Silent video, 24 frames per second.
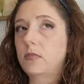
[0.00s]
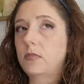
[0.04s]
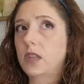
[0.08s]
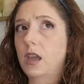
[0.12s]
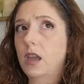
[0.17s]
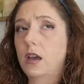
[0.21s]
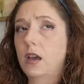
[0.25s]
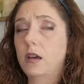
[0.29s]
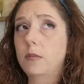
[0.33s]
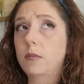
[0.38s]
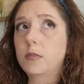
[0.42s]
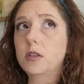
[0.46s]

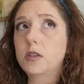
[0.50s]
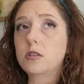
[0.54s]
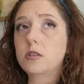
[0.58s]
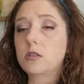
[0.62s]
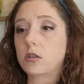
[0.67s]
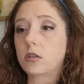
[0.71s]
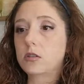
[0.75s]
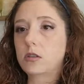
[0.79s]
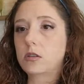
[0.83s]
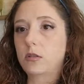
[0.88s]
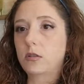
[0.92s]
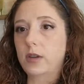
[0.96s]
There's
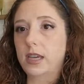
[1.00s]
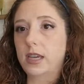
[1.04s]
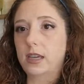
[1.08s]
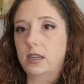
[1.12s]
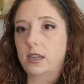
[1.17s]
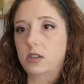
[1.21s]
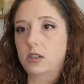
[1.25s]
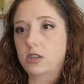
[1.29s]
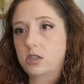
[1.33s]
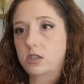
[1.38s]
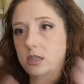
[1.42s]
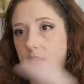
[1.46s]
also a
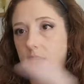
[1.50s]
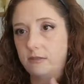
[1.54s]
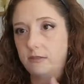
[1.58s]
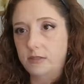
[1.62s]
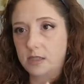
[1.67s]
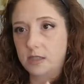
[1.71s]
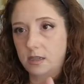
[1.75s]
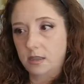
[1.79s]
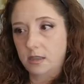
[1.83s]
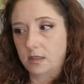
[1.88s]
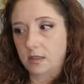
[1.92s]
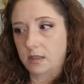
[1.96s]
shift
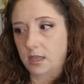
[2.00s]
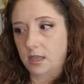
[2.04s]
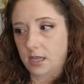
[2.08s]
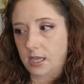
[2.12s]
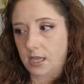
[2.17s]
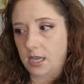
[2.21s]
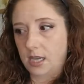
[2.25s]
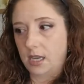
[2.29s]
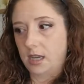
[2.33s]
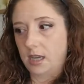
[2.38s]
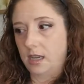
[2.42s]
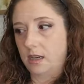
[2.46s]
in
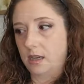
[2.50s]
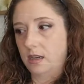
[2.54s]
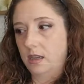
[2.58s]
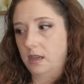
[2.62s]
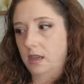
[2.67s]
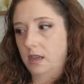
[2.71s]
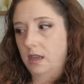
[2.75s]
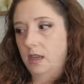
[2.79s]
thinking